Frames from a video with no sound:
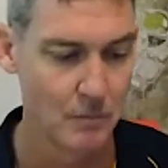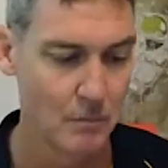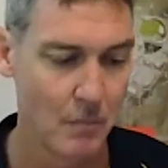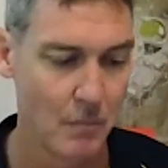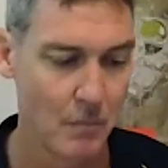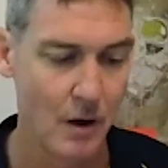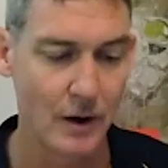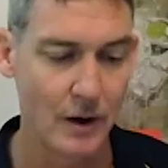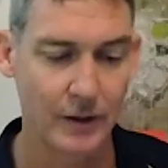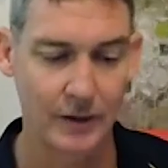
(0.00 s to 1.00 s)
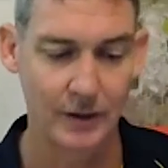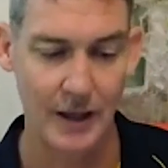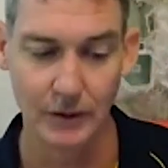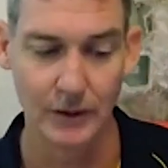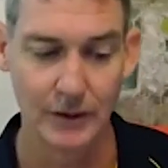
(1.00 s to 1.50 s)
Mining inevitably
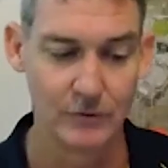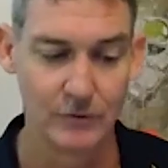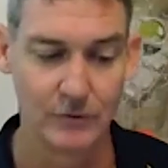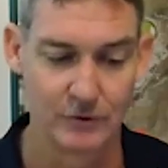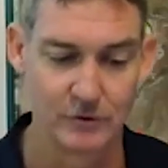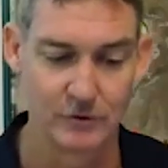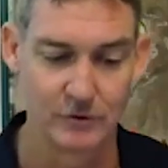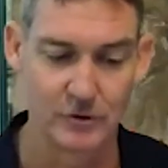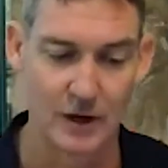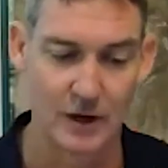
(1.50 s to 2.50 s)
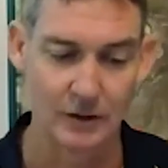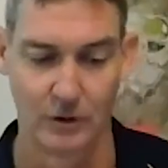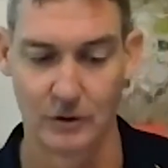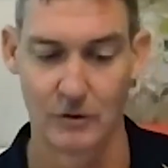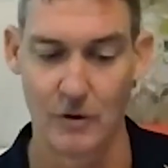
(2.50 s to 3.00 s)
leads to change,
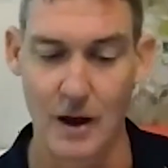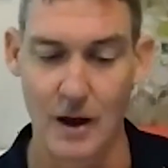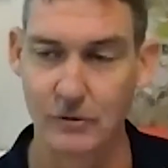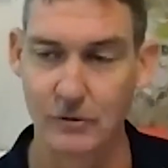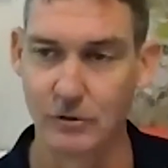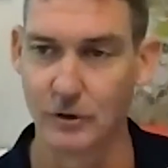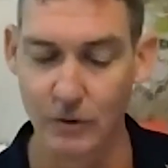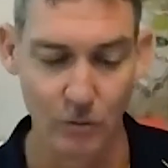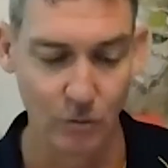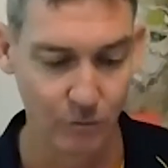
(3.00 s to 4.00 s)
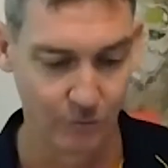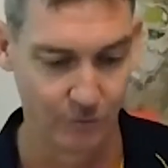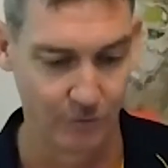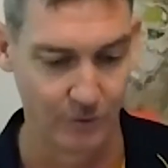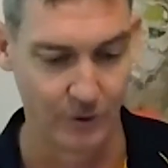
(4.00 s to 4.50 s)
creation of hills,
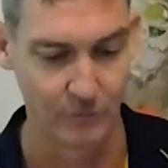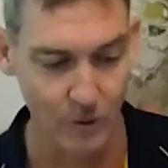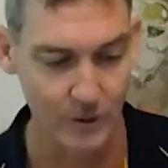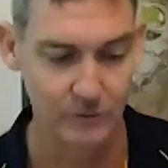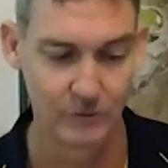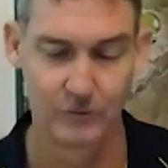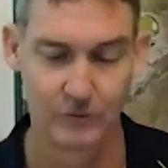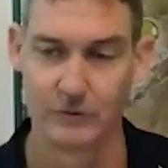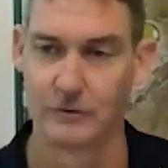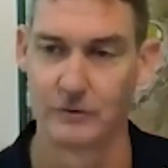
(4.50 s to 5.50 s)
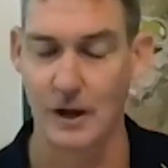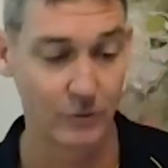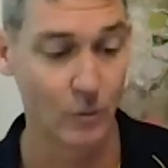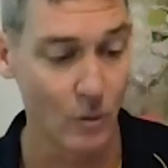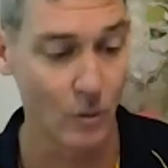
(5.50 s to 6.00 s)
voids, changes to
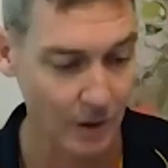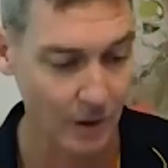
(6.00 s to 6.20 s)
water,